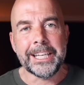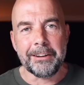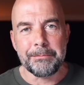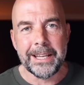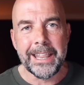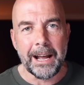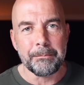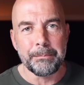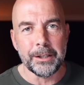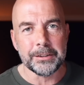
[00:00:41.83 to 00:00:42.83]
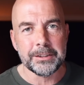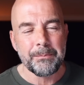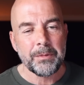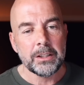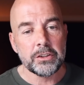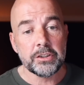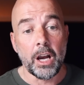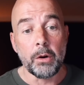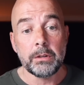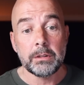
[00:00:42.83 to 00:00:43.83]
give me that buzz, and
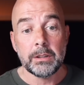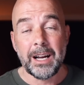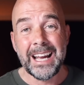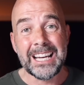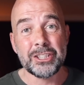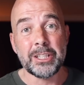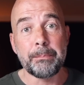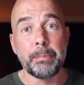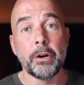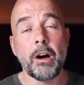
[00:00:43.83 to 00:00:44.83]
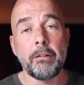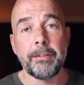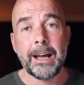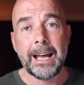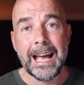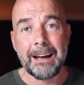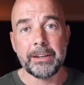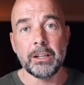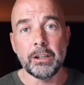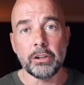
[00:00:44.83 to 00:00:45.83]
so I actually put off
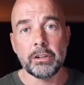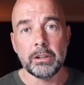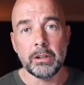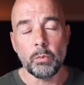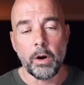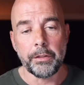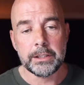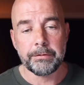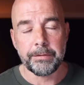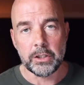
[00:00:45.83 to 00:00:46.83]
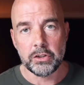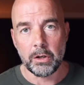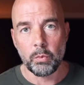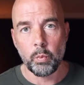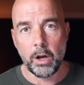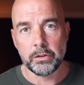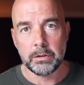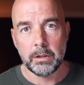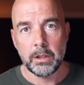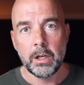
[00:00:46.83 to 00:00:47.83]
having a look at what this feature
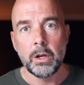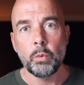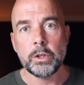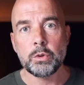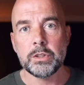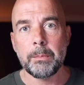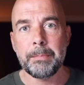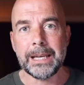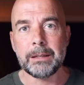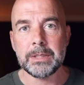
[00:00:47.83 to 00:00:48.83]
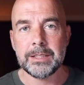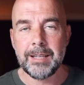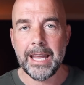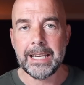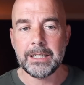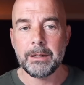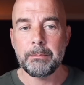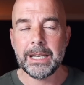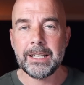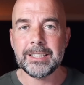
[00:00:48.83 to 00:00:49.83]
was, which was a big mistake
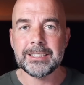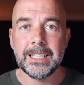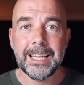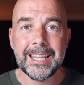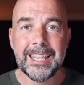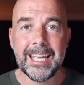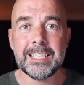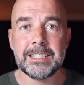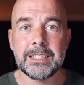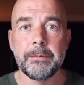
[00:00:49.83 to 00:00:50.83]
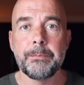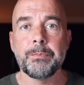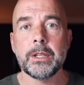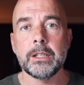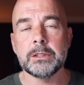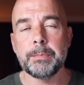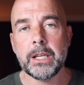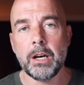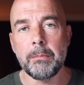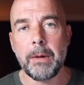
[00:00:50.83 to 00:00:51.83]
because this has
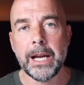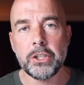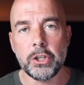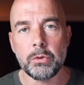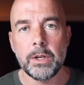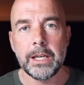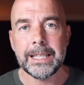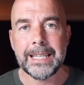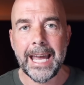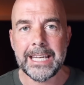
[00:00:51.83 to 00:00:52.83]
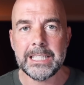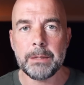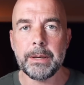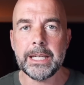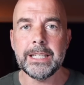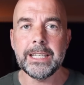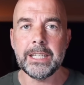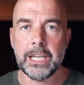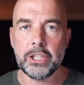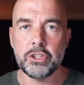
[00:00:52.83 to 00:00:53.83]
become my new KDP
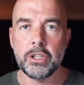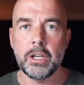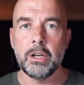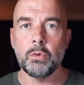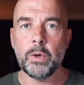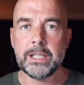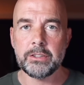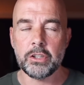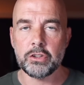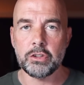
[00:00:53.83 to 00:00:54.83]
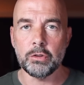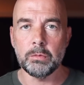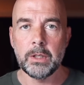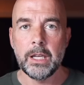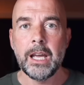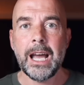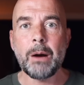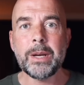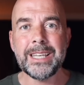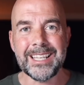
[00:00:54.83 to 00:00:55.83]
niche research tool
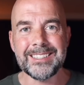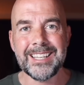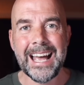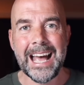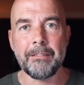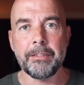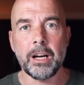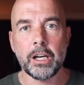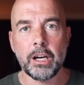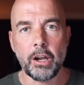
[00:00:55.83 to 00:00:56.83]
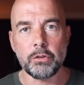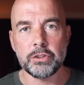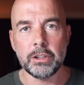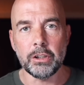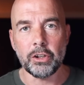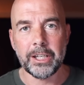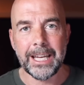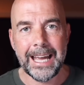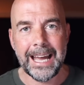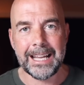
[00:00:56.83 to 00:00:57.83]
and we need to have a closer look
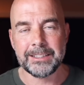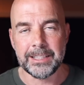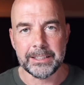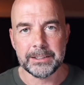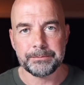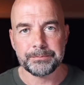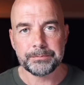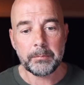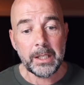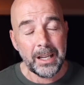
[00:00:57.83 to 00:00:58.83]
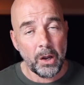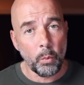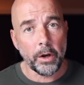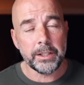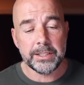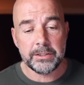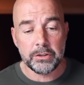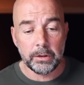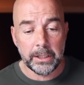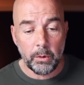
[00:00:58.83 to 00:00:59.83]
at it. And what is this
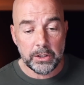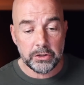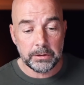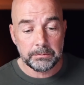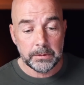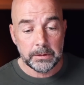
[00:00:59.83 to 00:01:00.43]
tool in question?